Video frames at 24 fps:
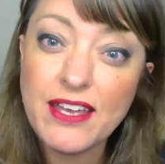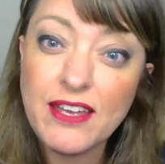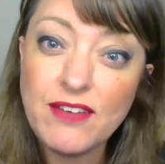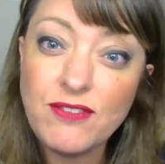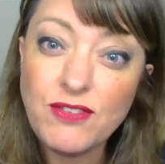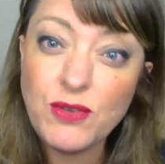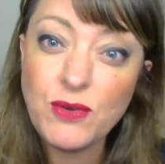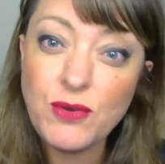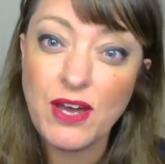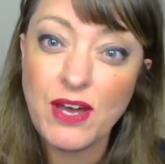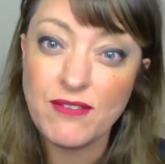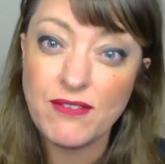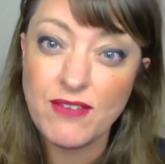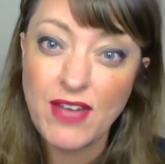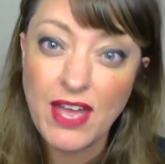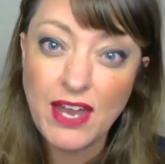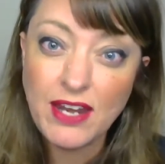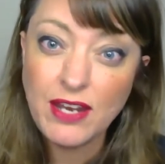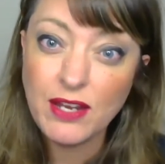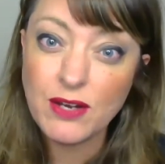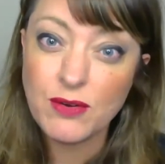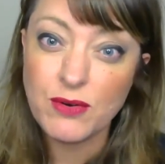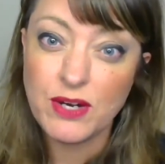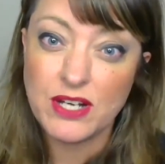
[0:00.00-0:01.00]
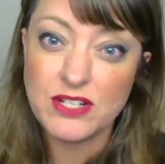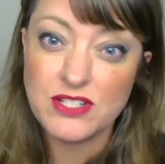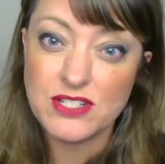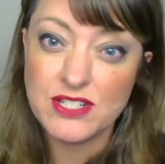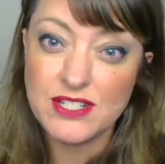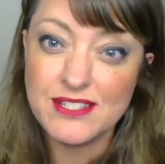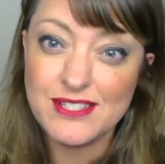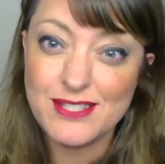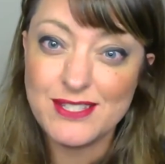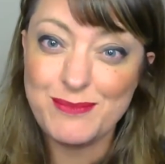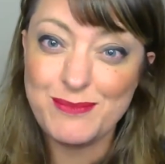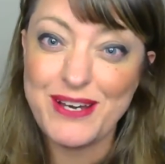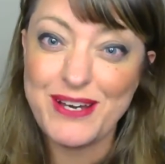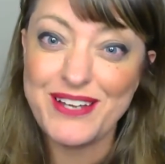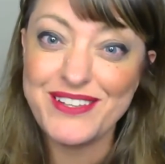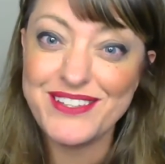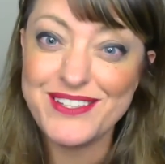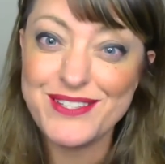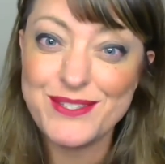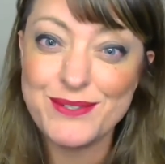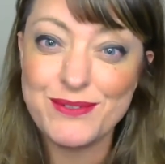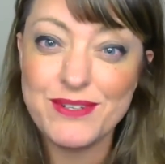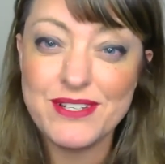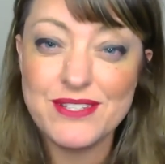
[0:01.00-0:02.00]
If you have any questions about
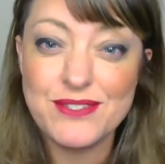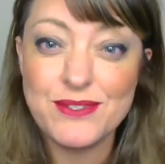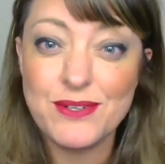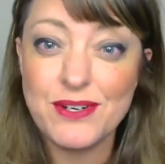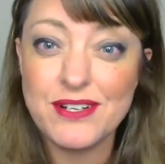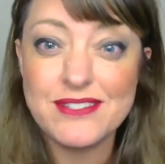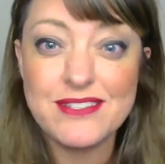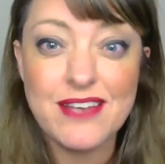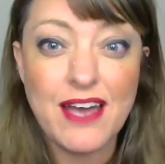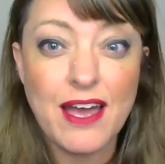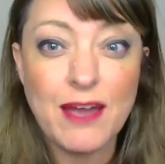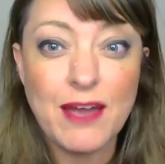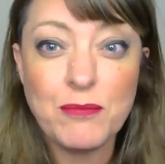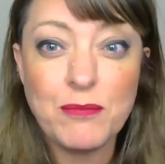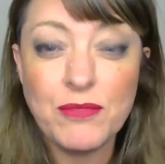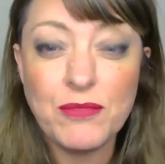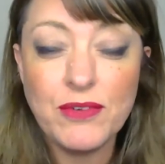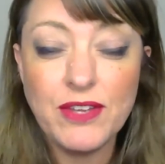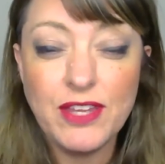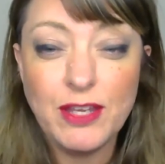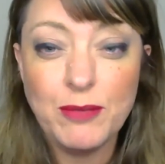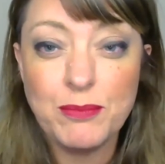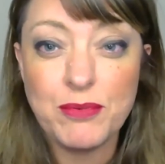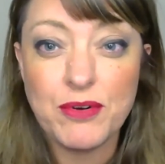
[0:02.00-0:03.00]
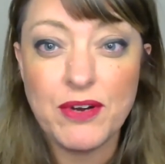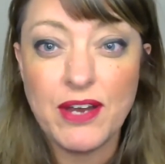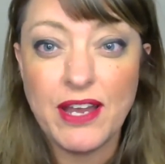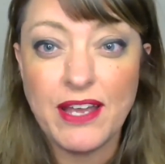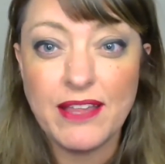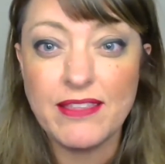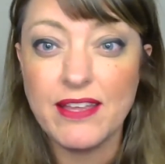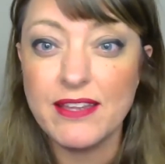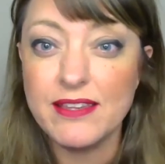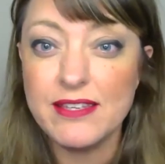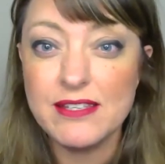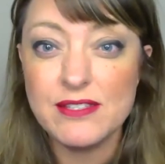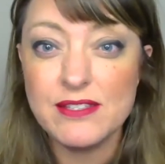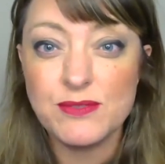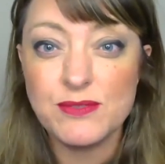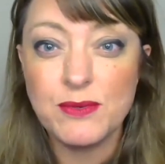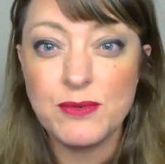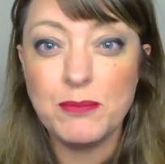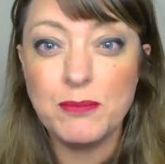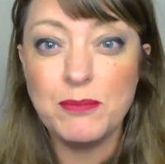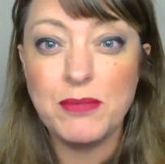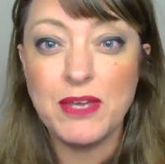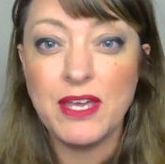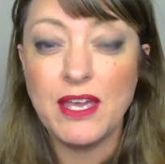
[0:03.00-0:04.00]
this resource, I'm really praying that this
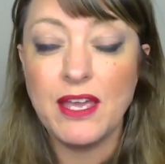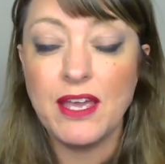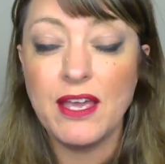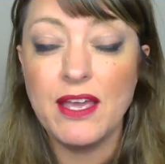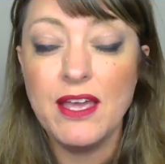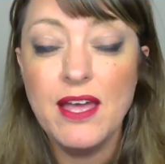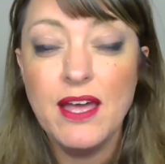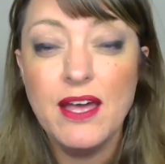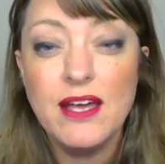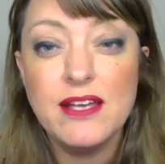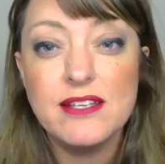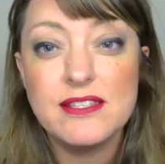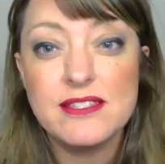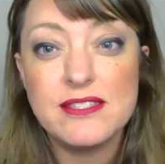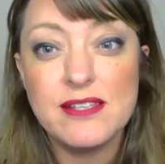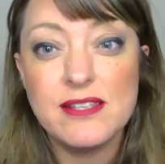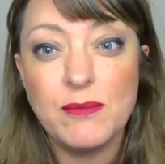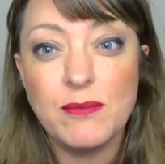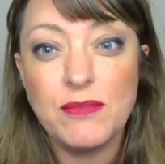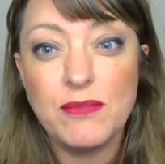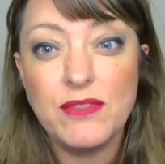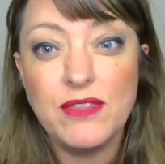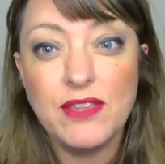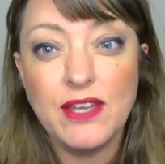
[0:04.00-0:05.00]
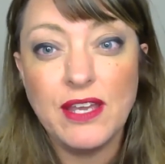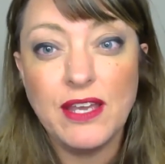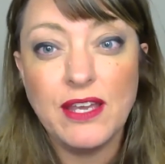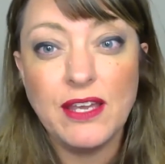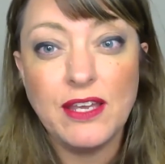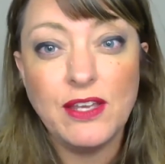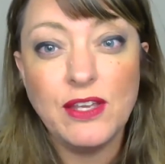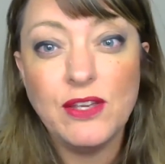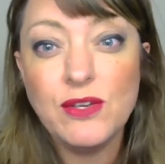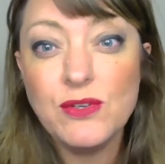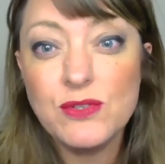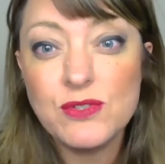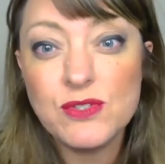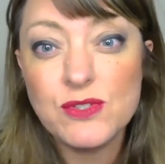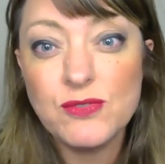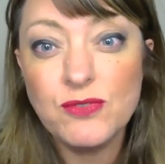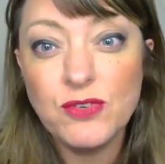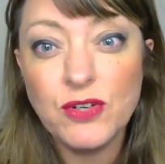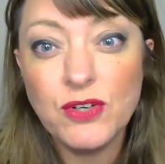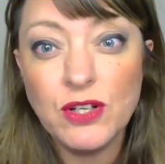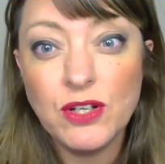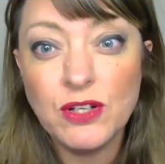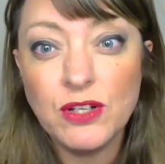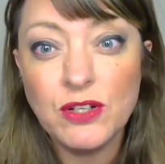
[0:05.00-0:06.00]
will be something
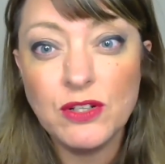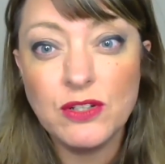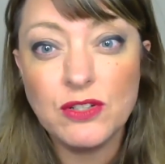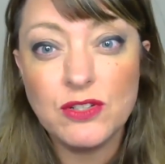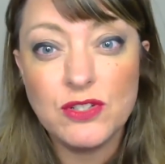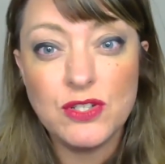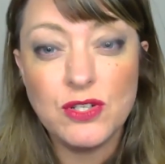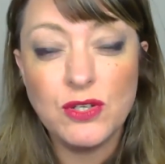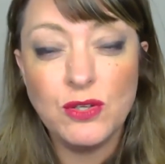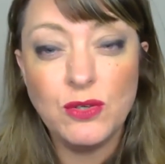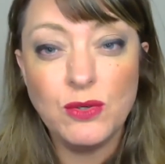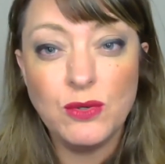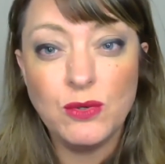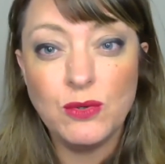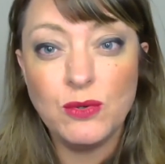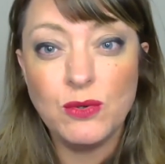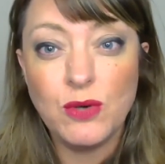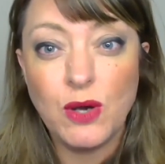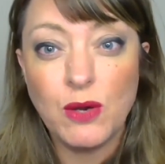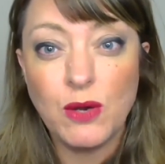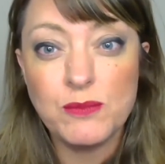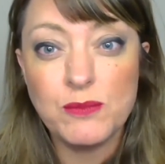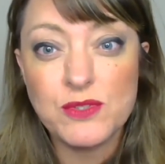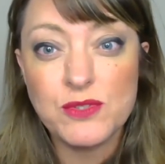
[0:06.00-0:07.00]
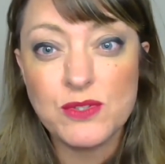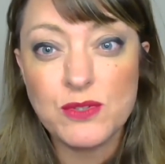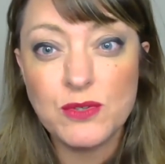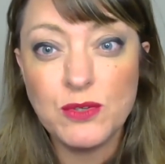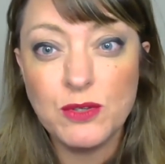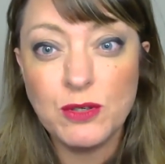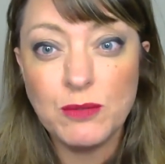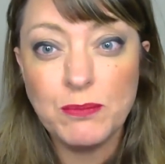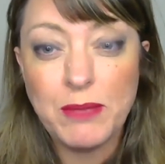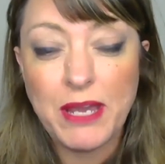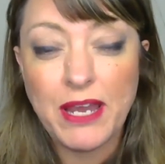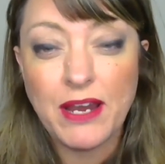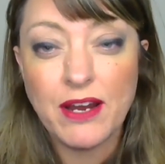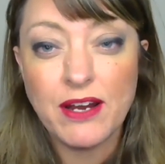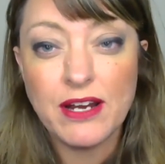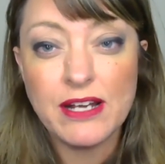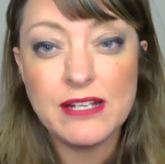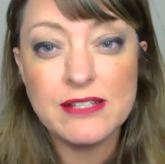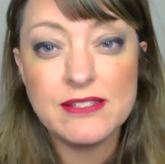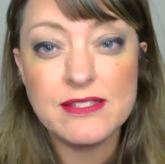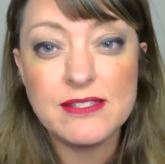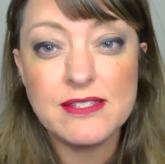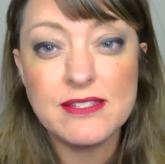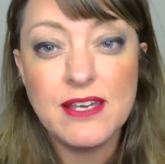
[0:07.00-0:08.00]
useful to homeschool
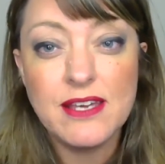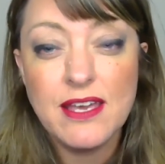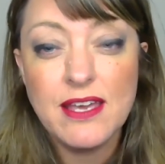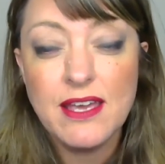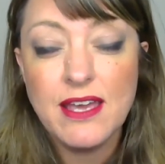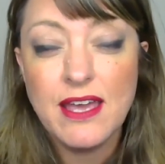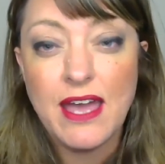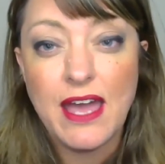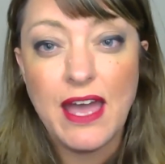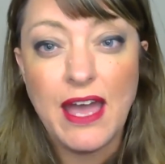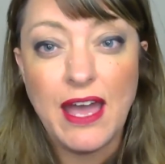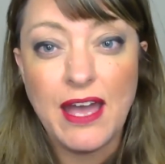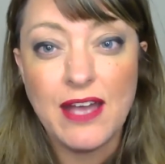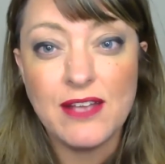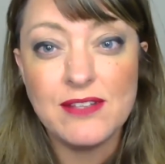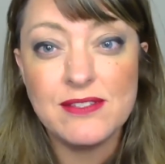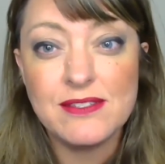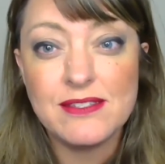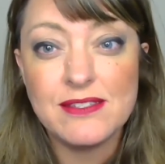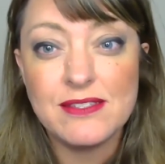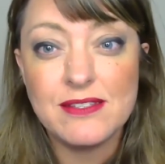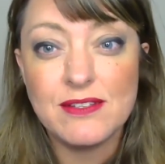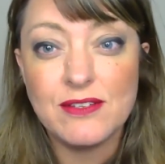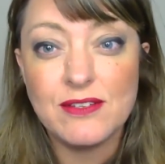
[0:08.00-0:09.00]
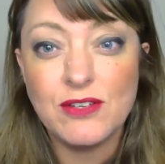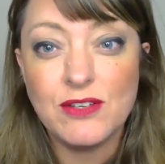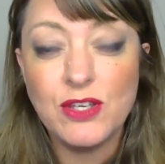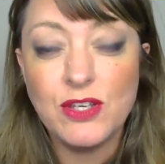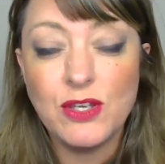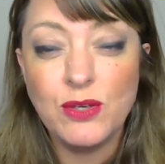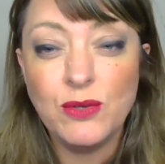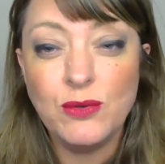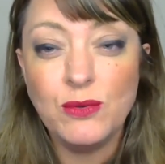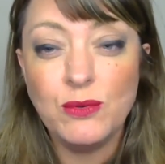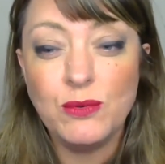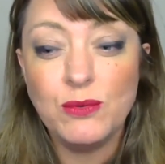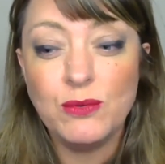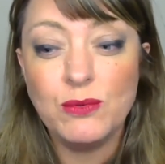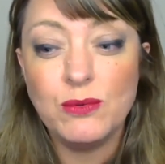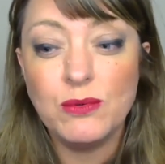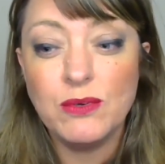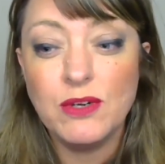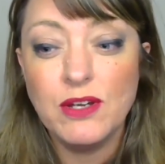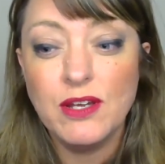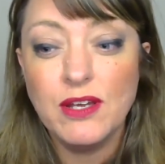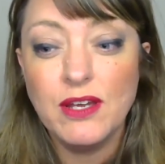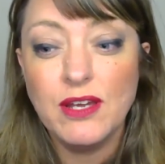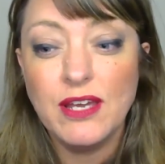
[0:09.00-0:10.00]
parents as
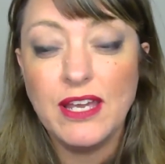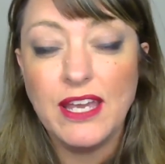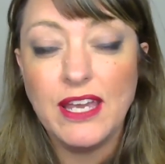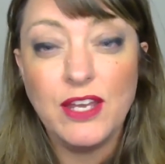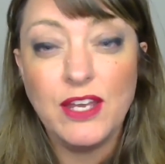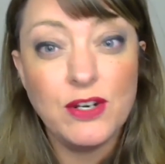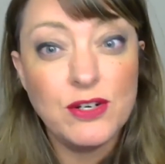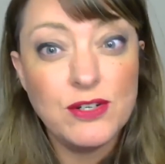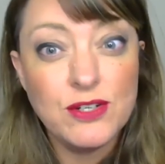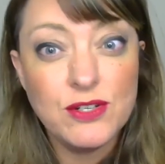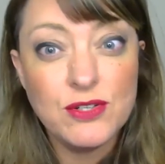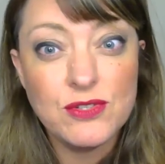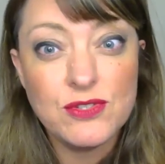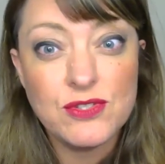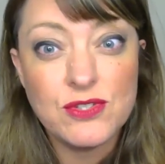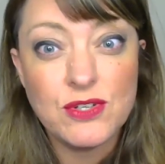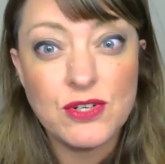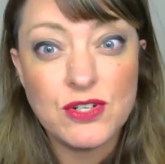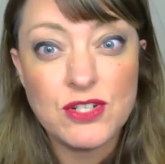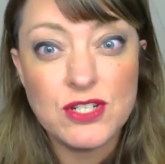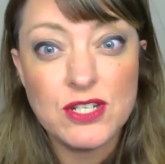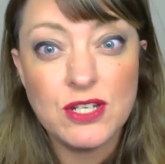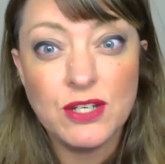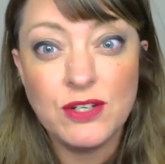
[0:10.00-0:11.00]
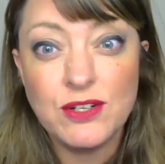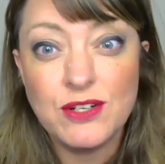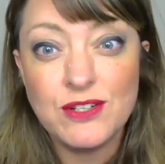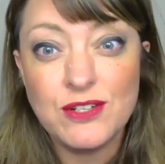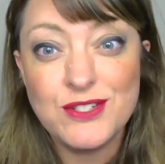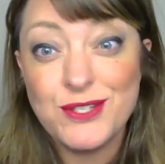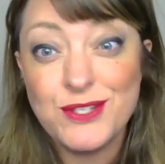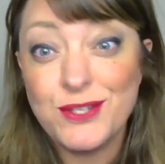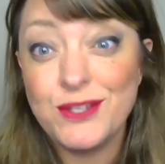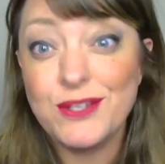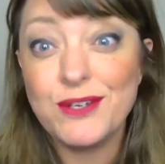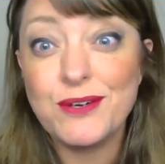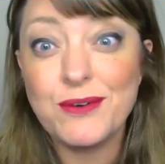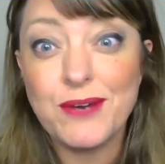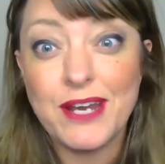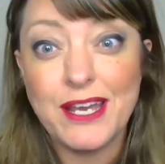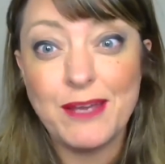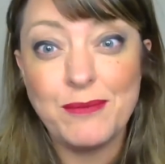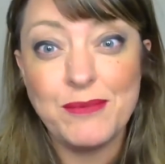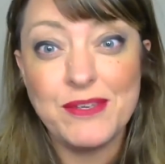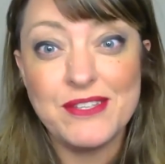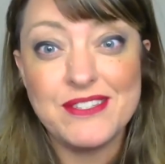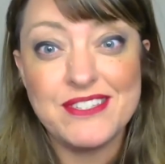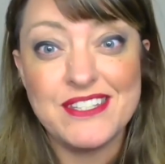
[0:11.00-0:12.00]
you introduce your children to the
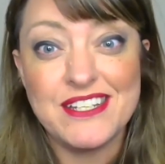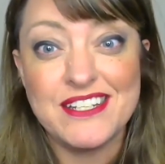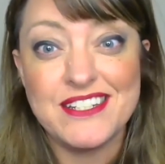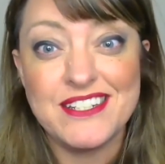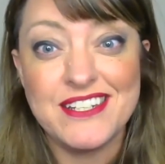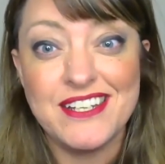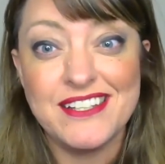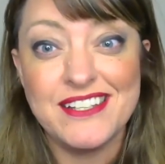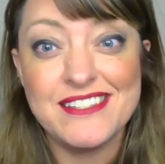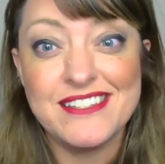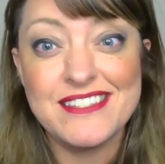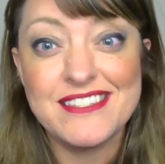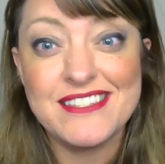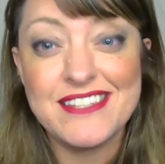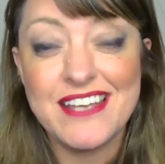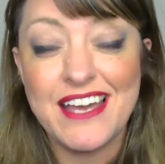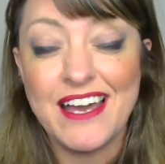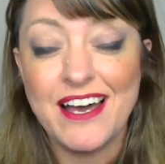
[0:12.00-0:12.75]
great musicians.